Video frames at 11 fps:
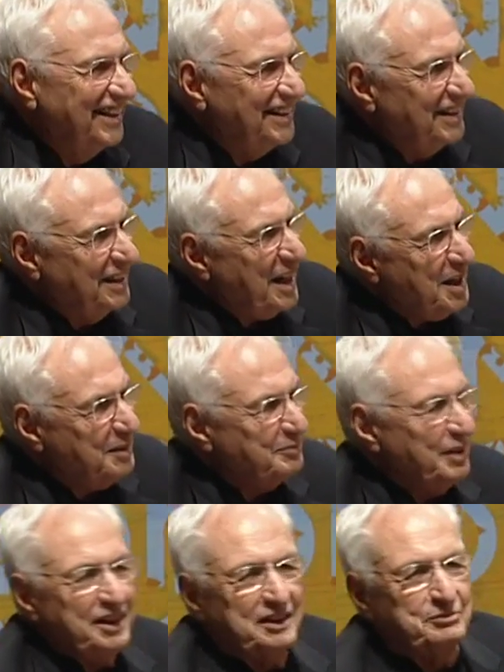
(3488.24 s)
and they hand
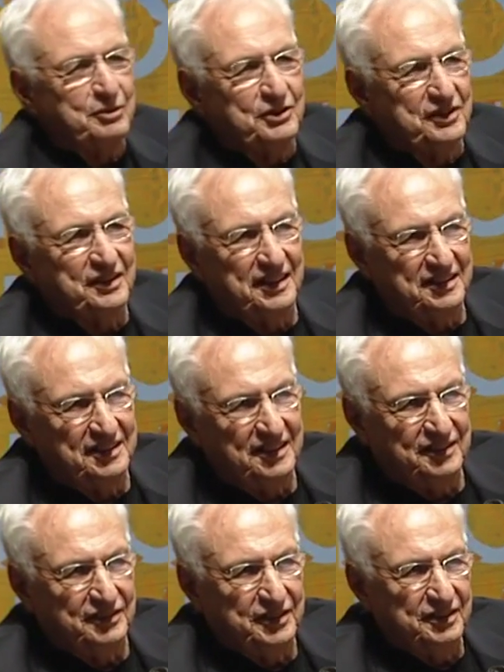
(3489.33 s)
make most of that stuff.